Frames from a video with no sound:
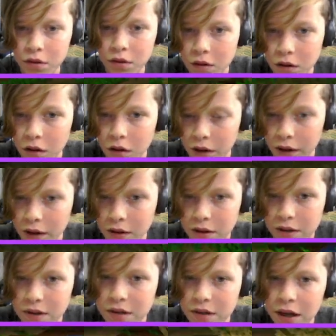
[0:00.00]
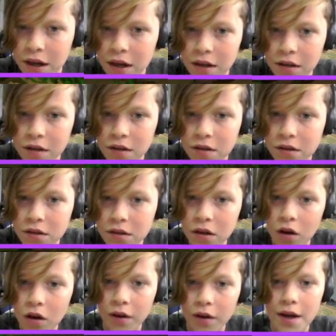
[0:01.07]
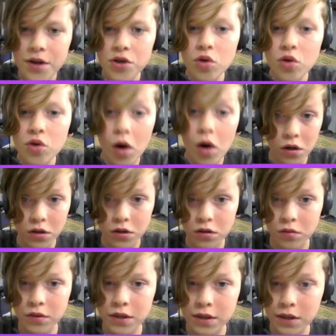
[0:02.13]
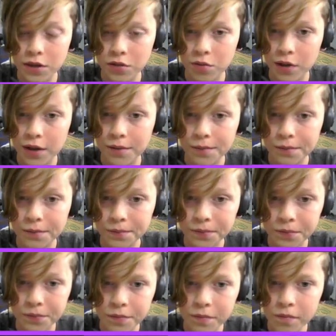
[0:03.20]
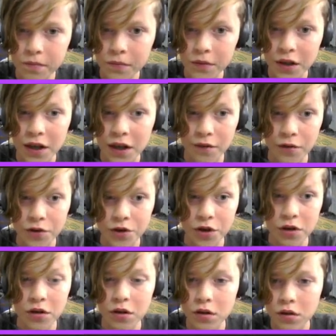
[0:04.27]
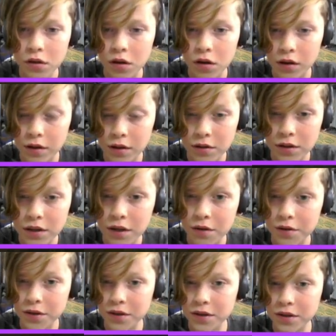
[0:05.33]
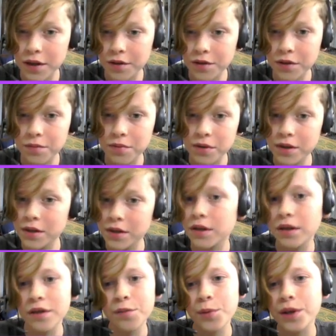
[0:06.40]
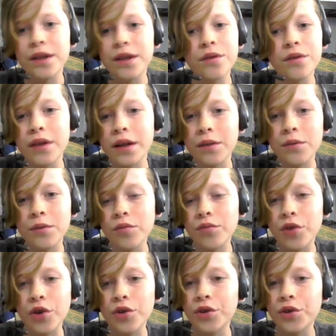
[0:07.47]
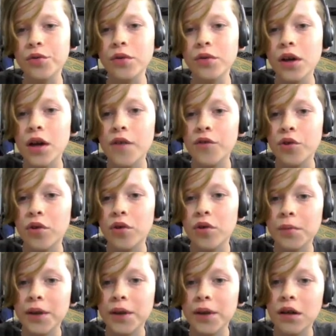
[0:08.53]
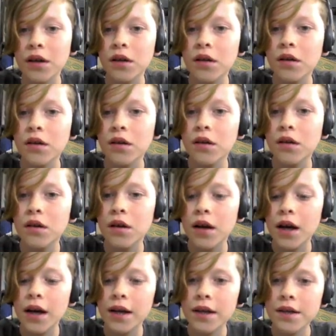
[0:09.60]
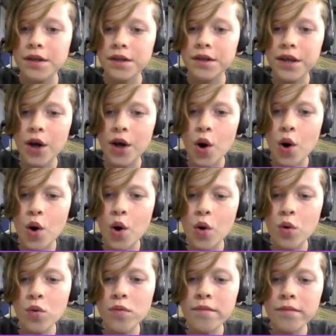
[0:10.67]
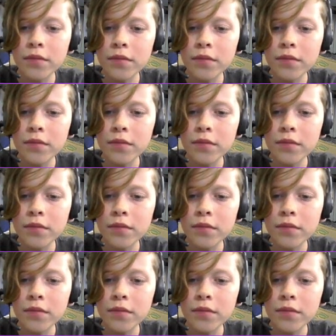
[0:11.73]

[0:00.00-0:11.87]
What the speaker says: Okay, is that... Okay, that's the water, so it's this way. Yeah, for sure. Okay, there's a skeleton. Skeleton, please just leave me alone. I won't hurt you if you don't hurt me. I can see home.